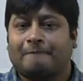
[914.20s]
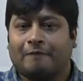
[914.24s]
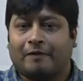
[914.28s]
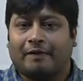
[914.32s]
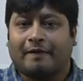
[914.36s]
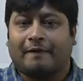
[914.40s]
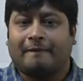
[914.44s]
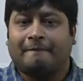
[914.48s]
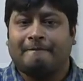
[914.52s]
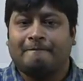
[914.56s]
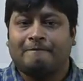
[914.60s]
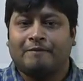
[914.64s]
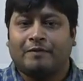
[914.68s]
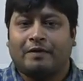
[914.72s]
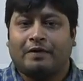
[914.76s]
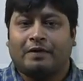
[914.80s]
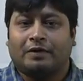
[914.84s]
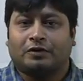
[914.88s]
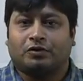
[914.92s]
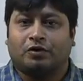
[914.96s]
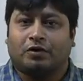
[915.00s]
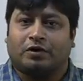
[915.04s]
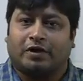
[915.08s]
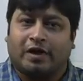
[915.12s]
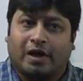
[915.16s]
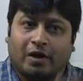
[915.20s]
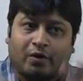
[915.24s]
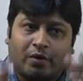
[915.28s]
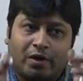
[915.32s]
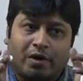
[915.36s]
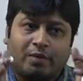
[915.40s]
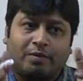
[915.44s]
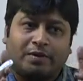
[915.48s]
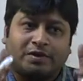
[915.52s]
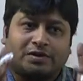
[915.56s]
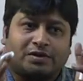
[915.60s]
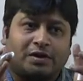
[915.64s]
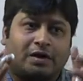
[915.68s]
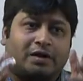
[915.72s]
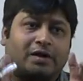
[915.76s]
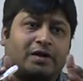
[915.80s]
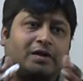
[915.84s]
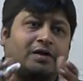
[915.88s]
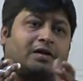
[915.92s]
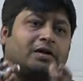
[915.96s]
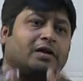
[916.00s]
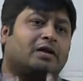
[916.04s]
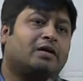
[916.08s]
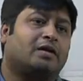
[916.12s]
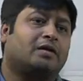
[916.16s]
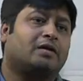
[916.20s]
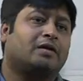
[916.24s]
Okay. So there will be certain